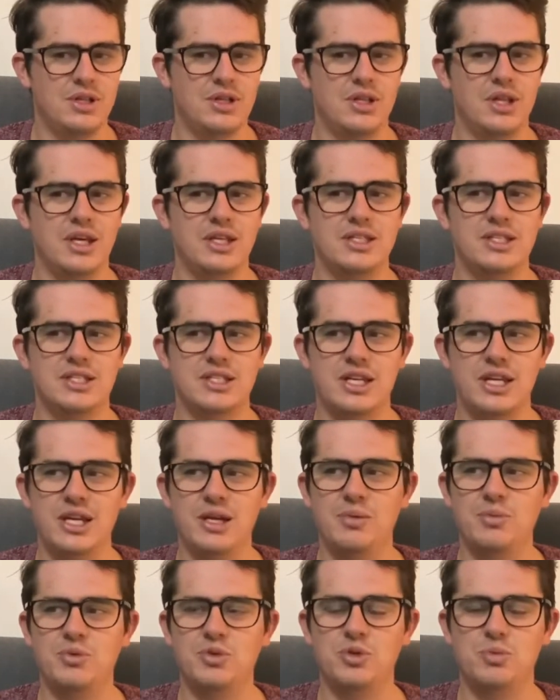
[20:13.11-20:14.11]
They
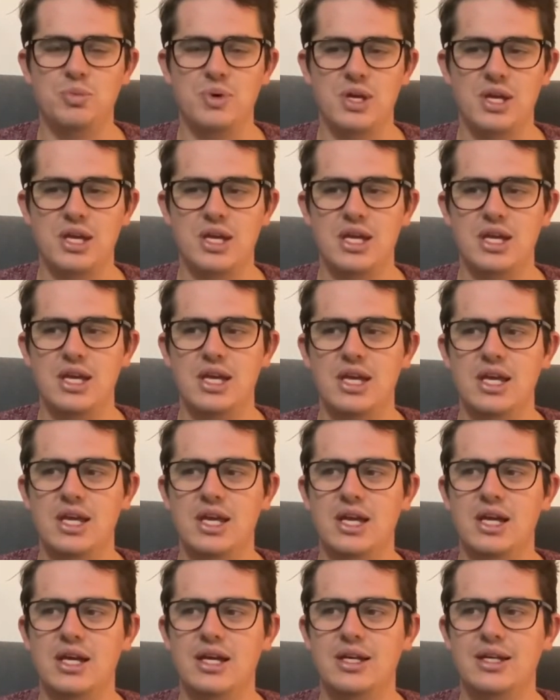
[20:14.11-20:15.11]
seem to
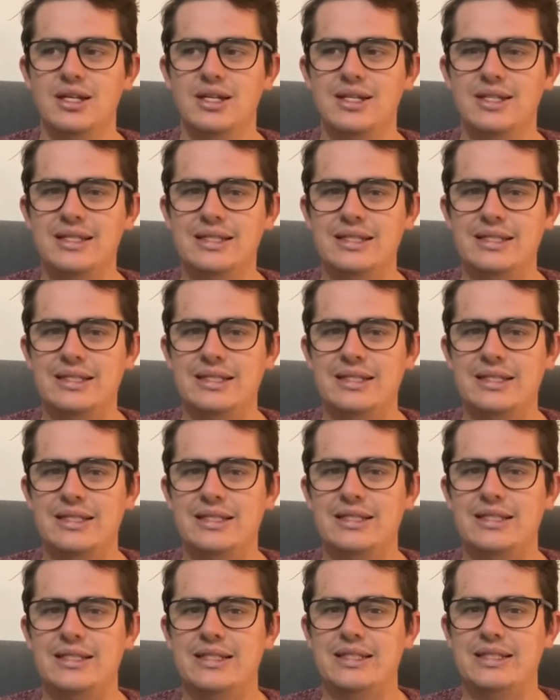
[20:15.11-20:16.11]
be
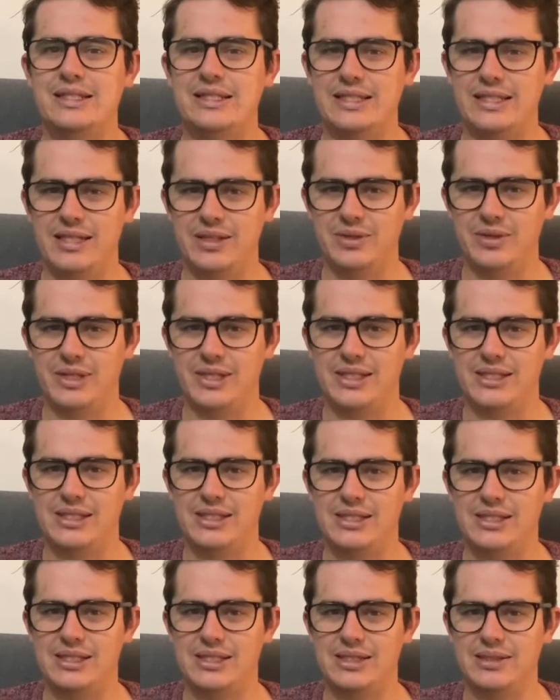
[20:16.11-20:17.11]

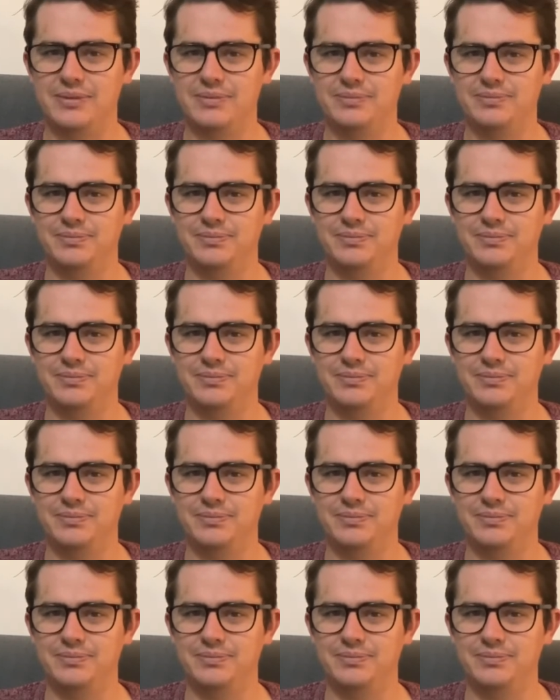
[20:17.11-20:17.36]
serious.